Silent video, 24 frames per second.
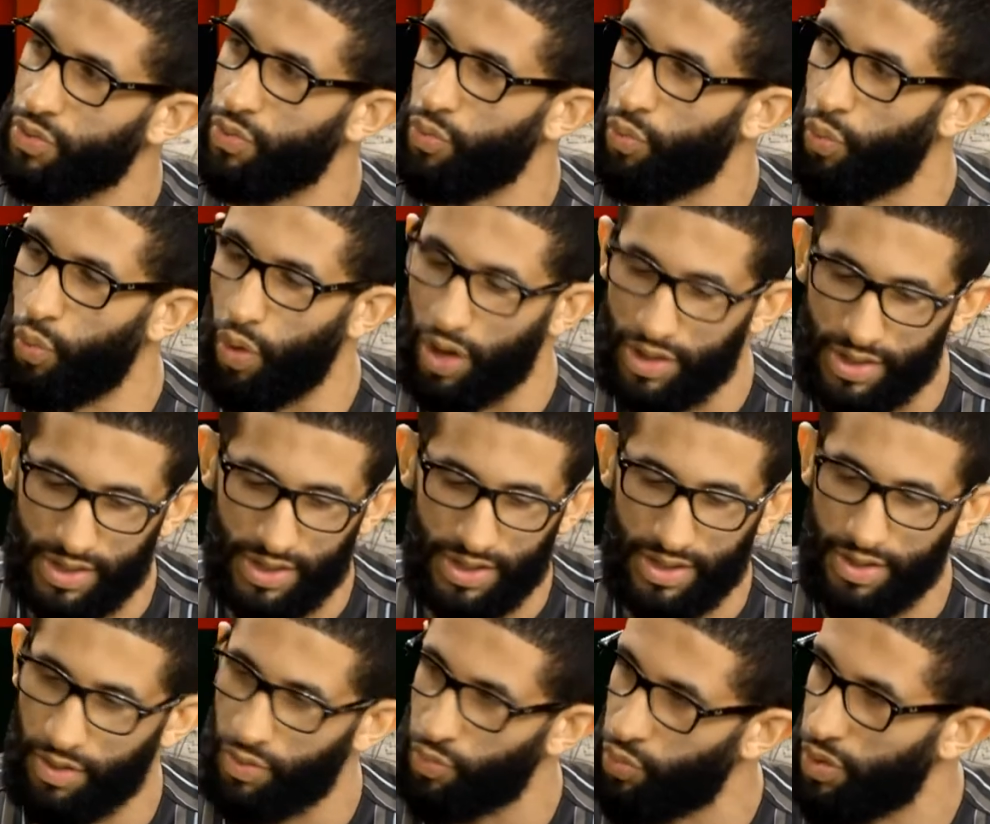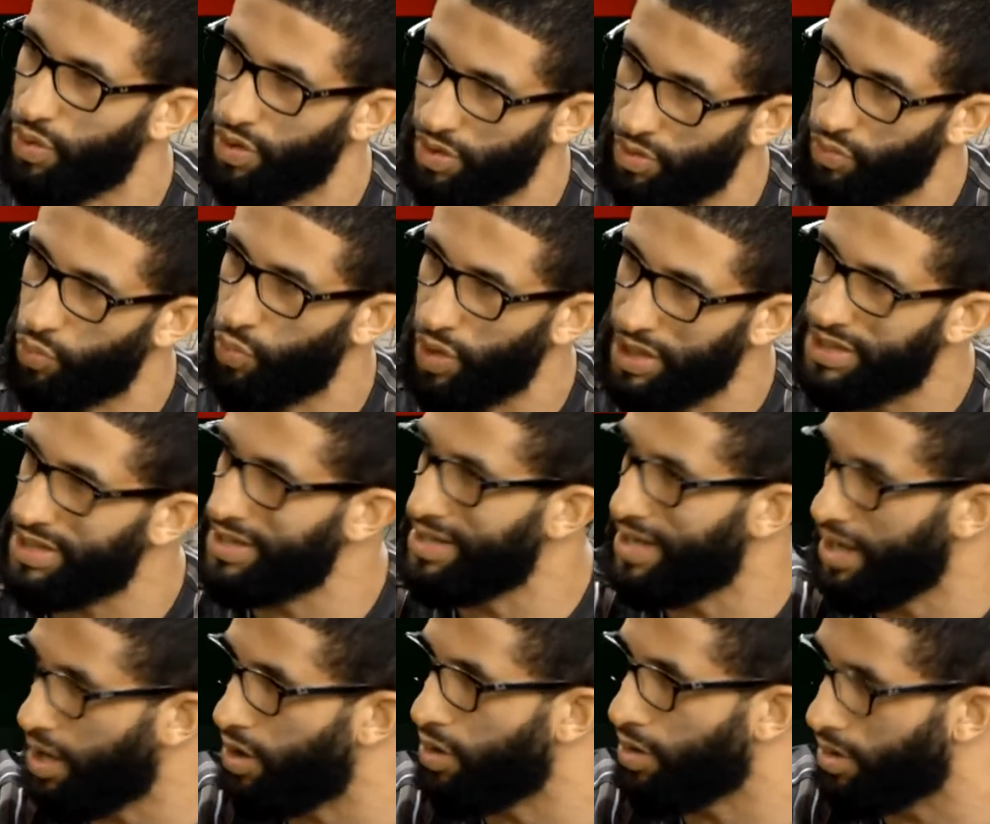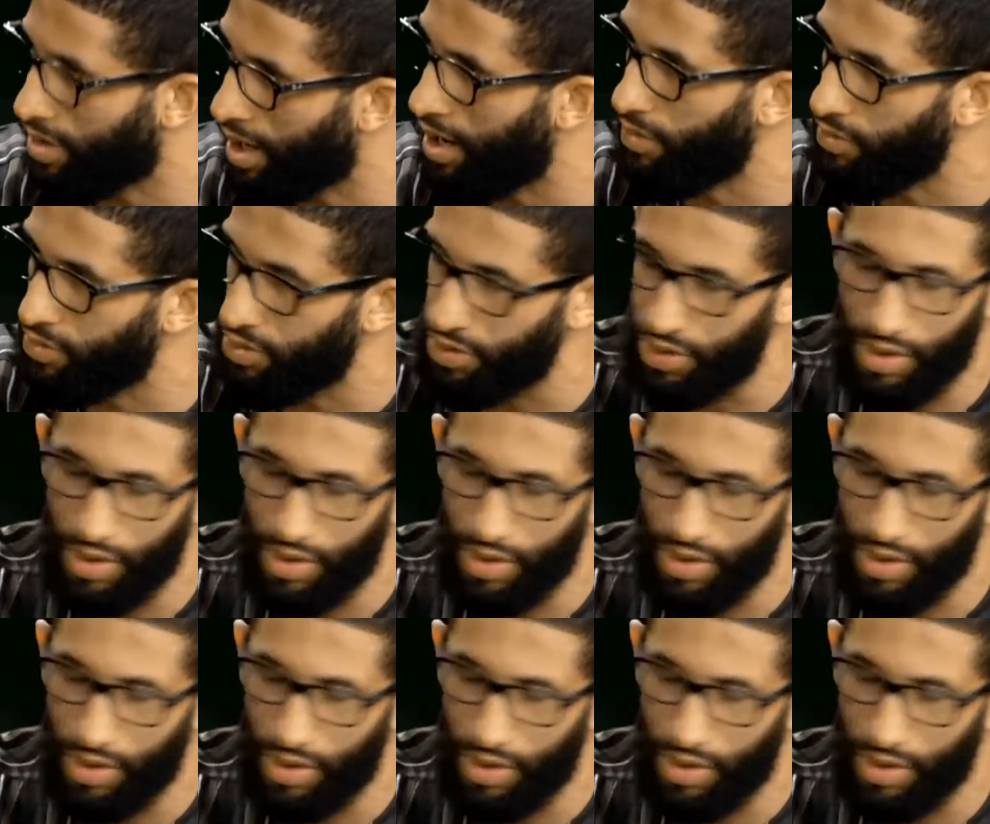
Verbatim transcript: what waiting day on ground. Mm.